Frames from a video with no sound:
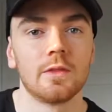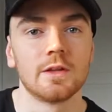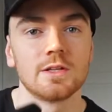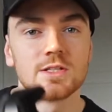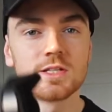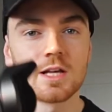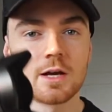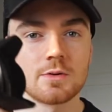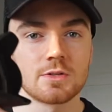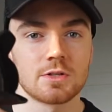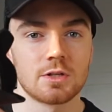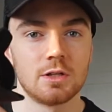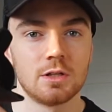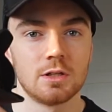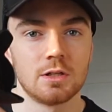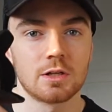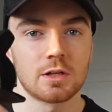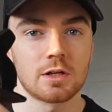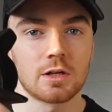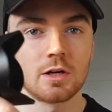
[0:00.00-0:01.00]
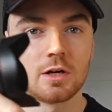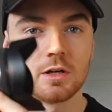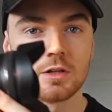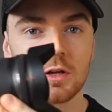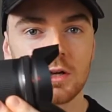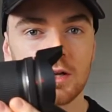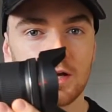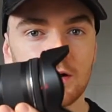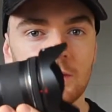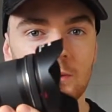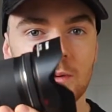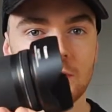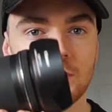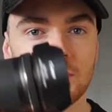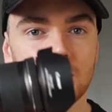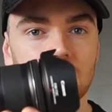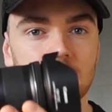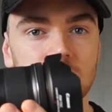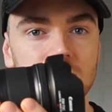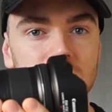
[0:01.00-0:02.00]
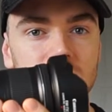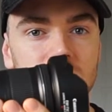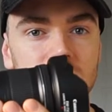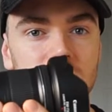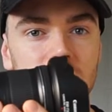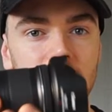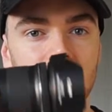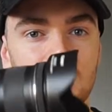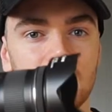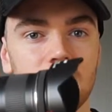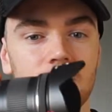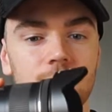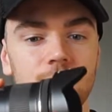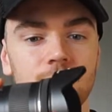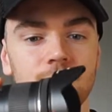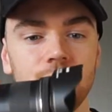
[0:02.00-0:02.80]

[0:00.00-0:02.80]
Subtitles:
This is how it's going to look. I don't know how well you guys can see that.